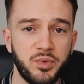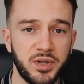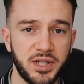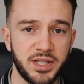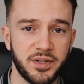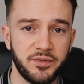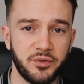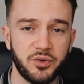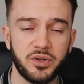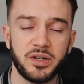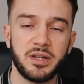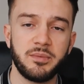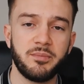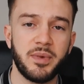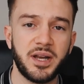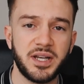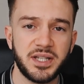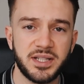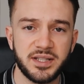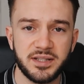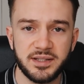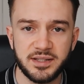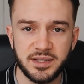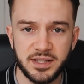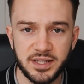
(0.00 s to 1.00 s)
which I've already
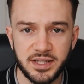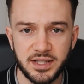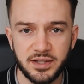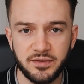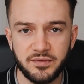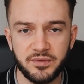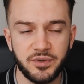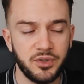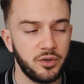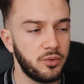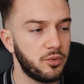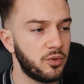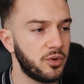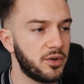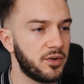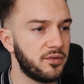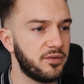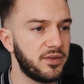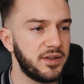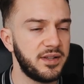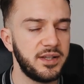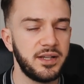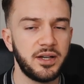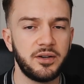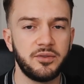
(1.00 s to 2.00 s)
mentioned in a few other
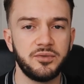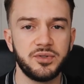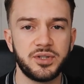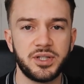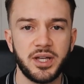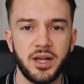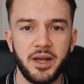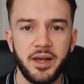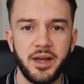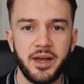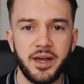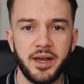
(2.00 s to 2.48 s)
videos,